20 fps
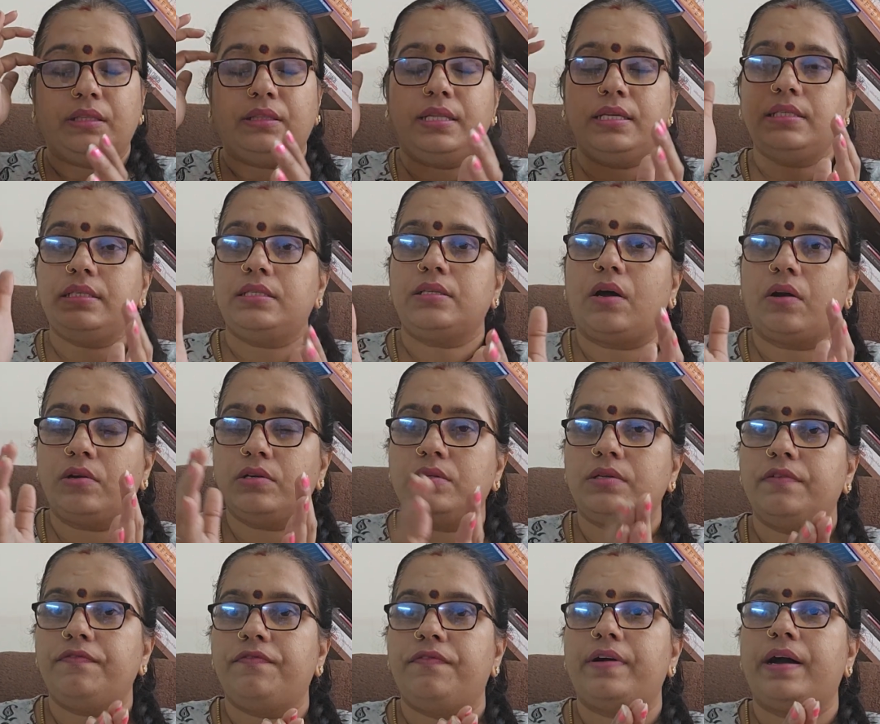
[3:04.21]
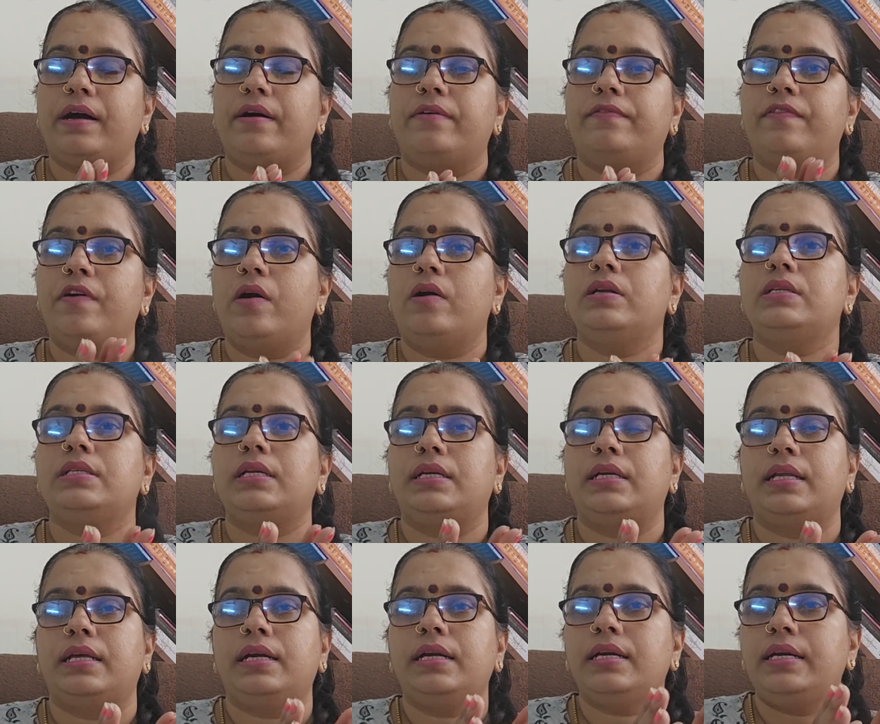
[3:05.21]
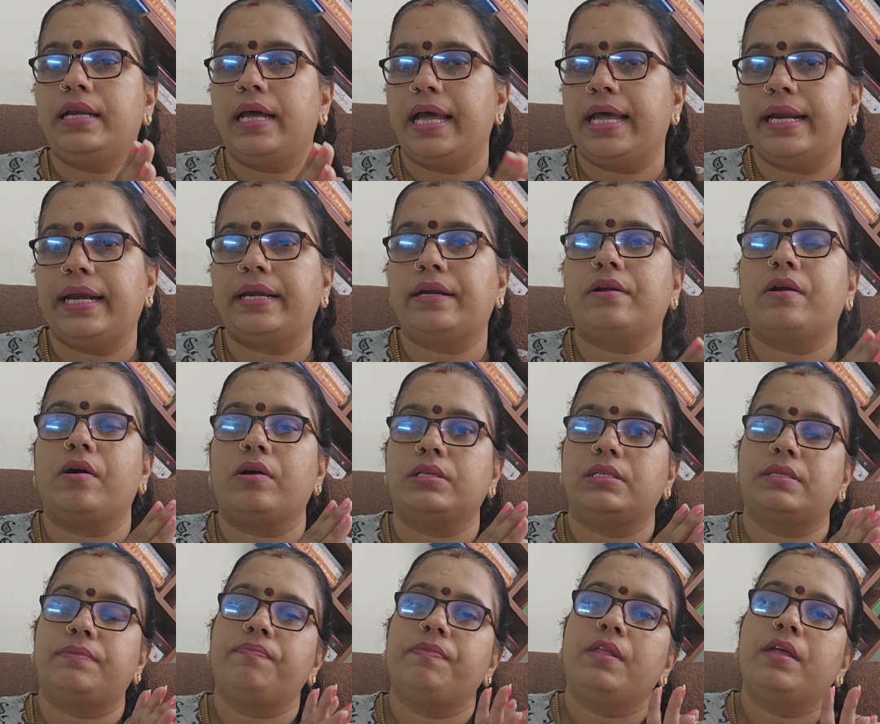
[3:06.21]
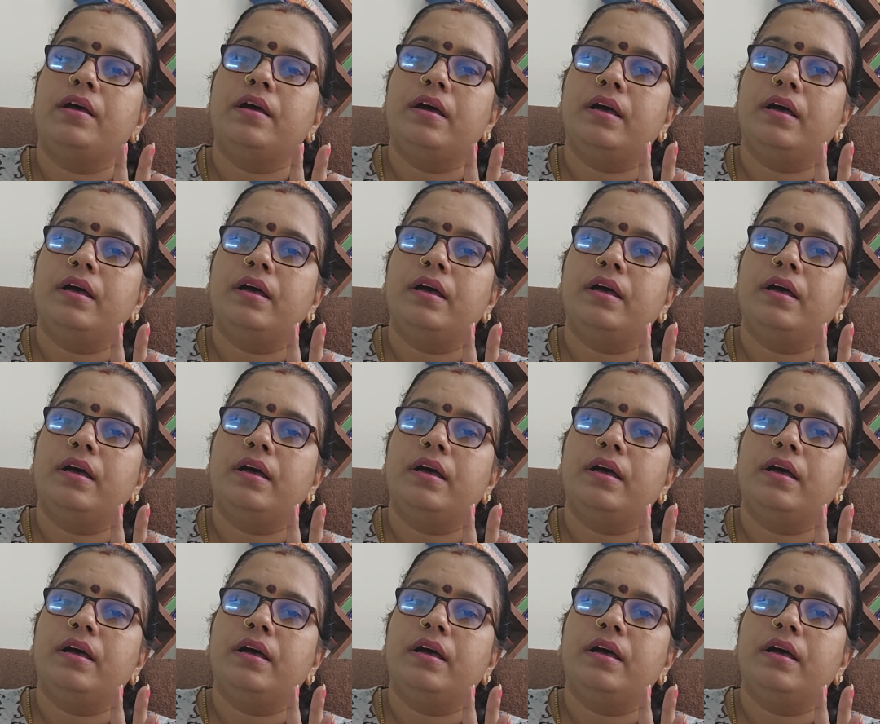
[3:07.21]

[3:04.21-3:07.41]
this also falls under direct cost.